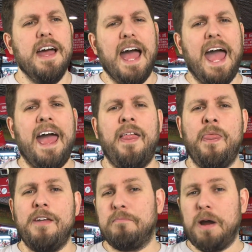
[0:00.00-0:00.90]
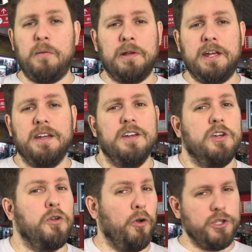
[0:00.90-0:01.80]
And they've probably
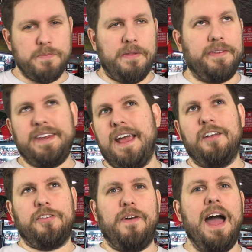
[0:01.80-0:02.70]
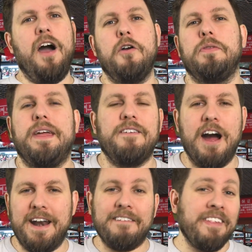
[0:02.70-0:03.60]
told you about the tales of how they've
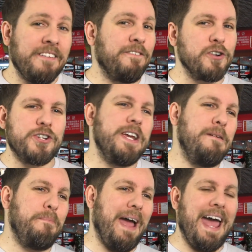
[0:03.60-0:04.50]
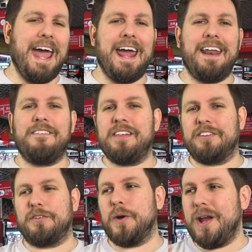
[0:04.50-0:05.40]
gotten everything for cheap and
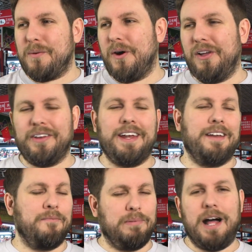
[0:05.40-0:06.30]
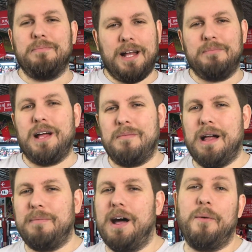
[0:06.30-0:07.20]
everything's great quality and blah, blah, blah,
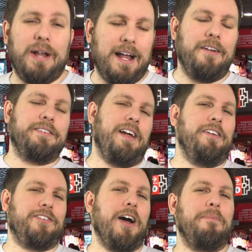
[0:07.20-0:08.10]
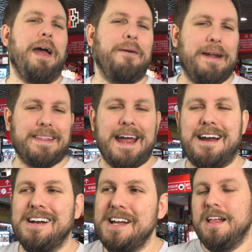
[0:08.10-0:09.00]
blah, blah. Well, I'll stop that right there.